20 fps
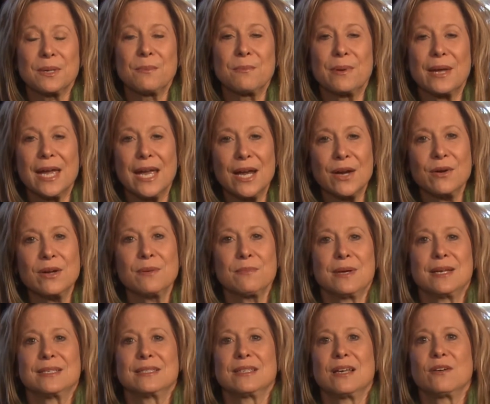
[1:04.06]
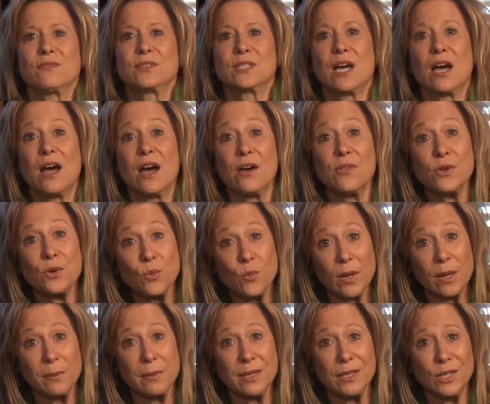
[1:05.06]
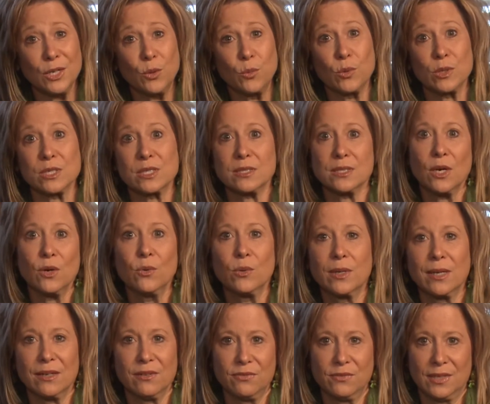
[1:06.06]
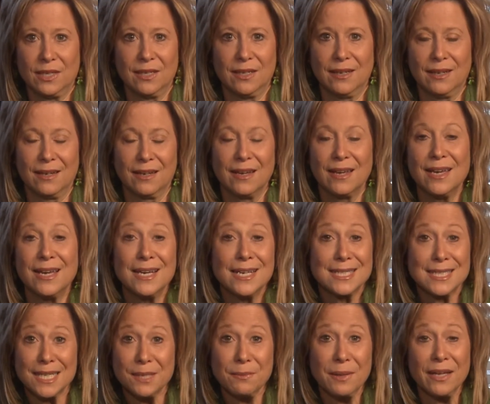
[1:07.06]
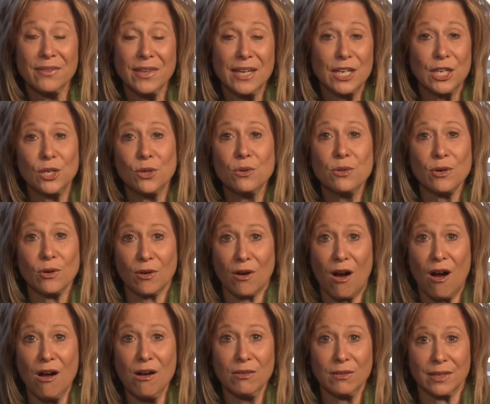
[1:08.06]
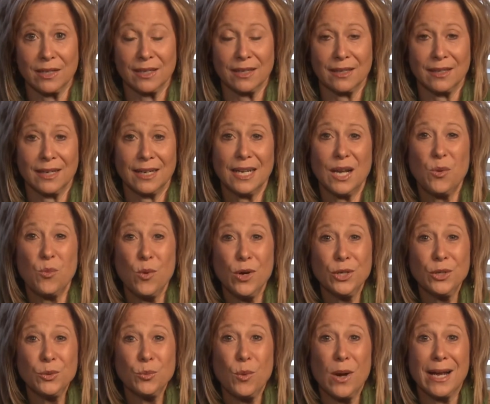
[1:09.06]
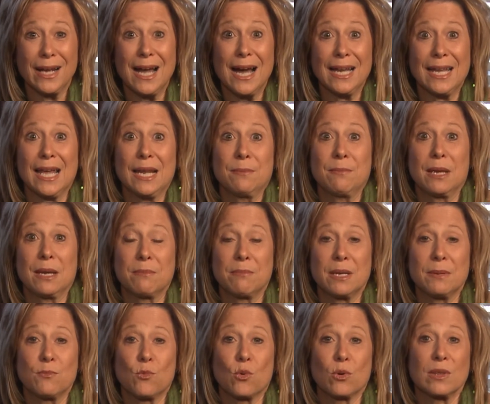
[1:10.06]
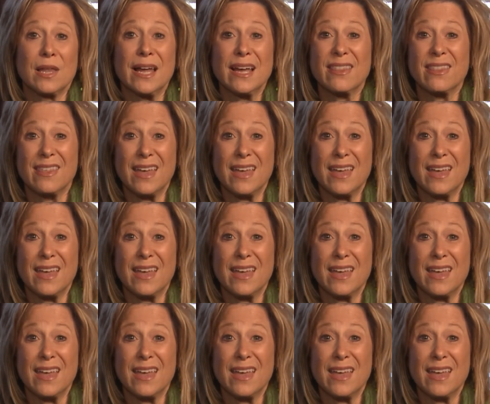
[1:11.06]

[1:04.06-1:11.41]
comparing myself to other women who were so gifted and seemed like they knew their calling. And I wondered why God hadn't made me more like